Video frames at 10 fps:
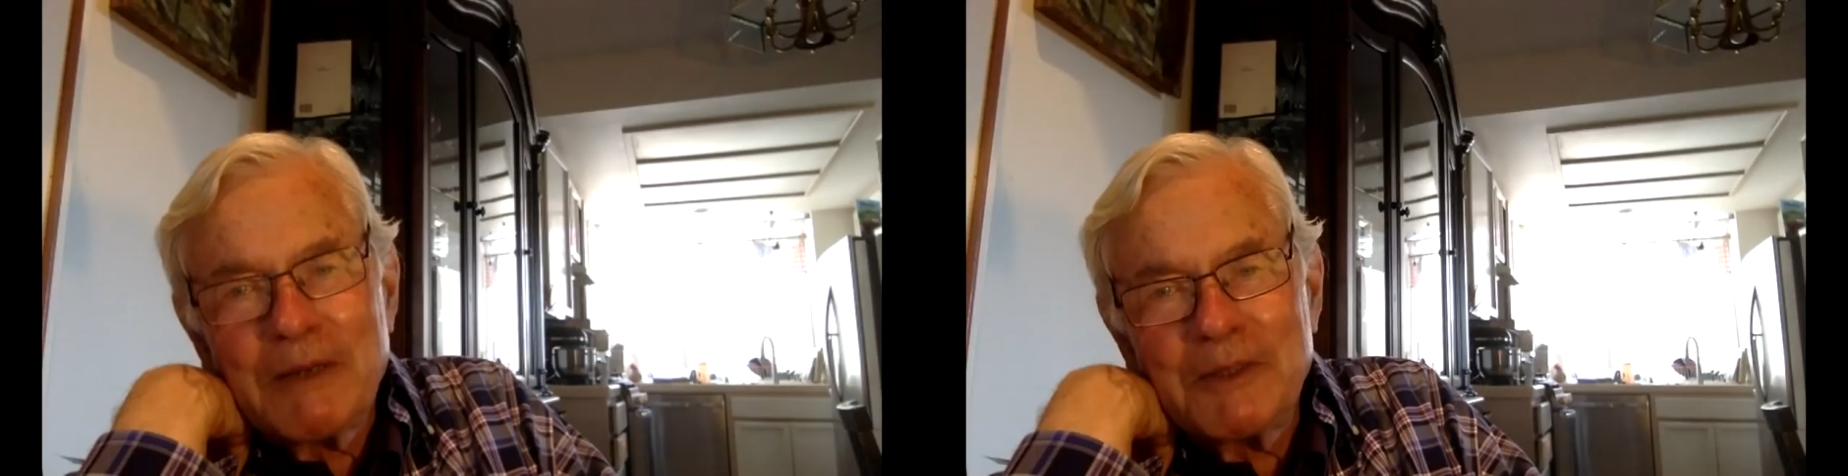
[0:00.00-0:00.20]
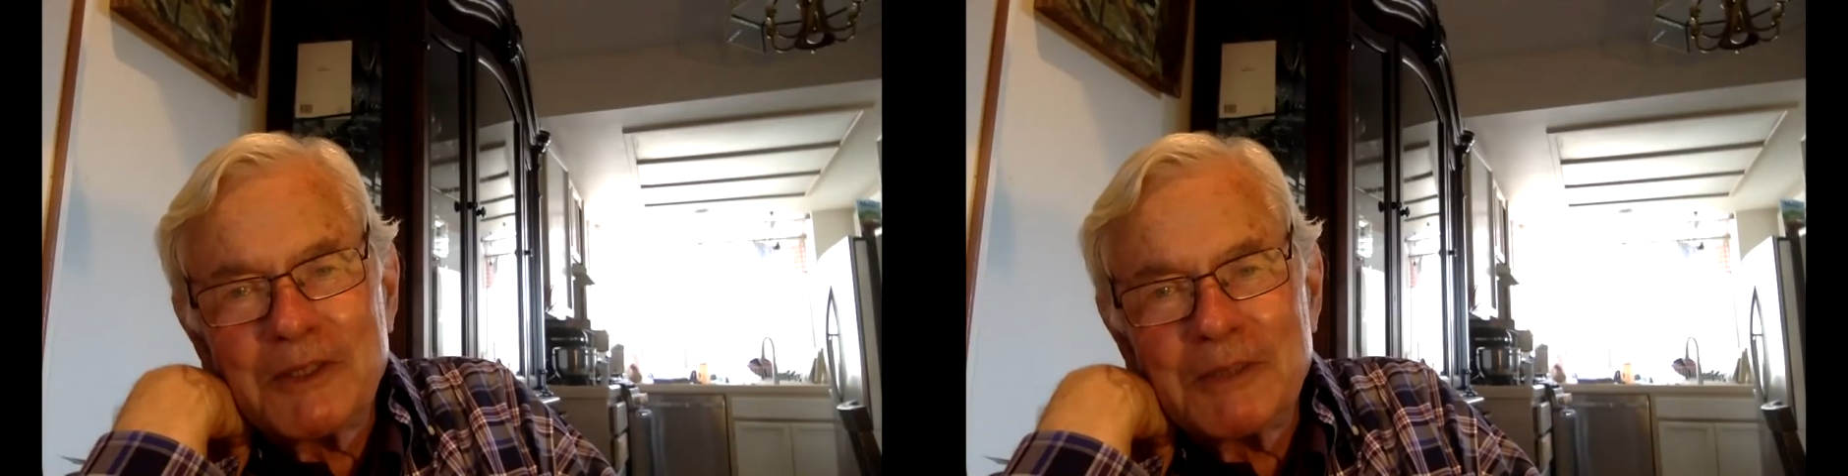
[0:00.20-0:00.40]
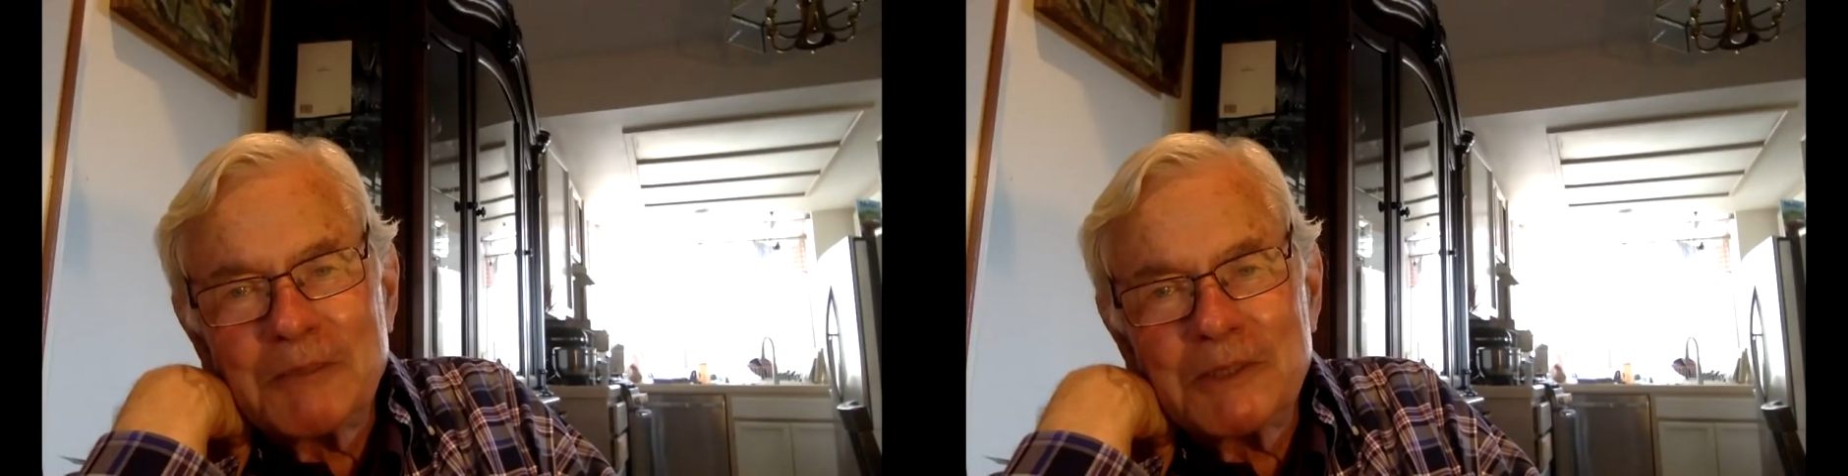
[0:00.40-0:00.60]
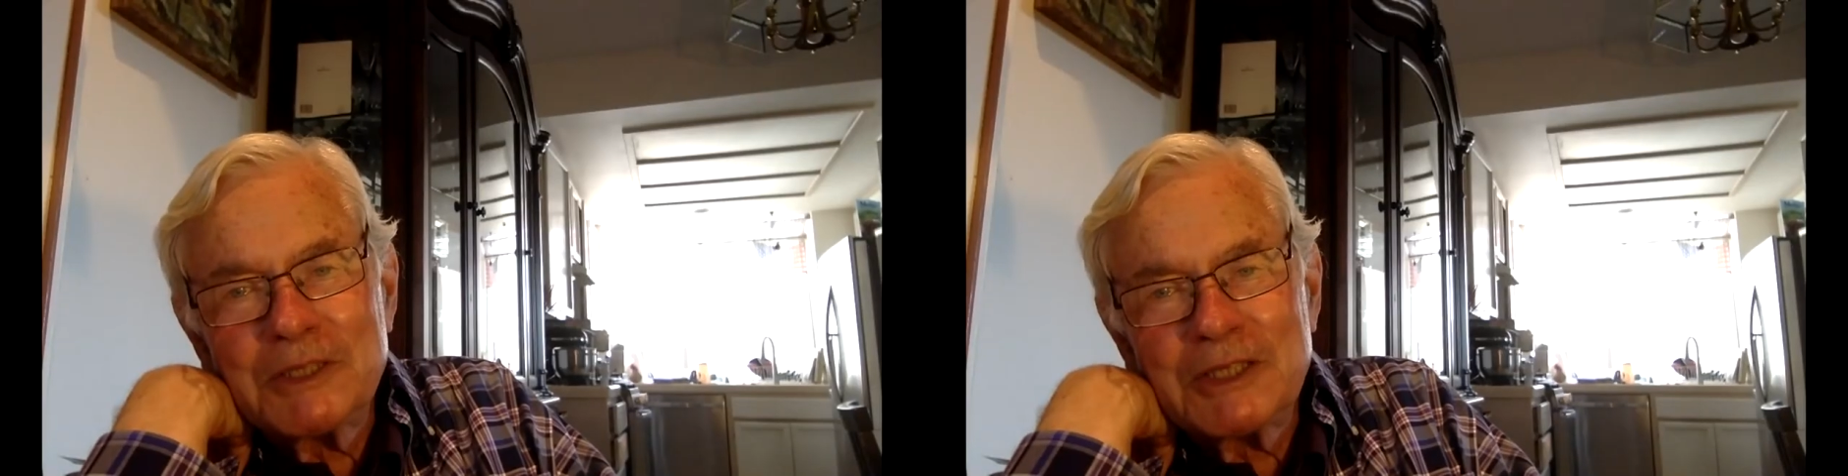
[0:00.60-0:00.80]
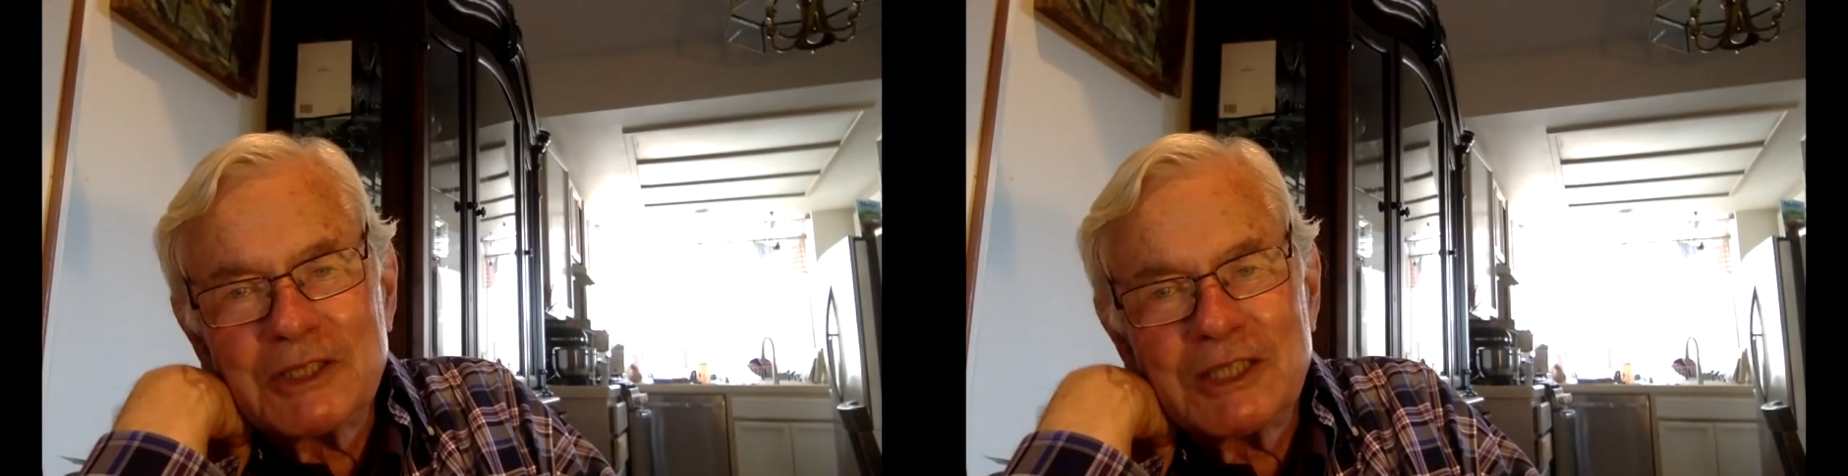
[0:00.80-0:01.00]
were in your
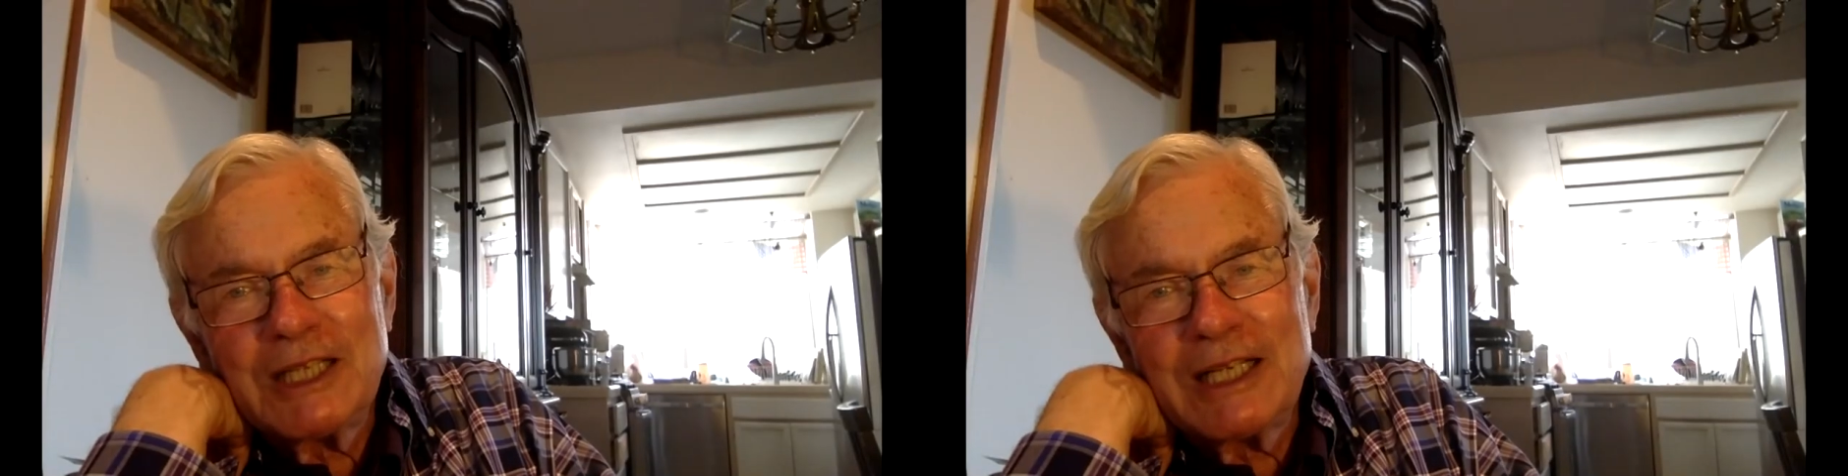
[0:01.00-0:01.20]
position,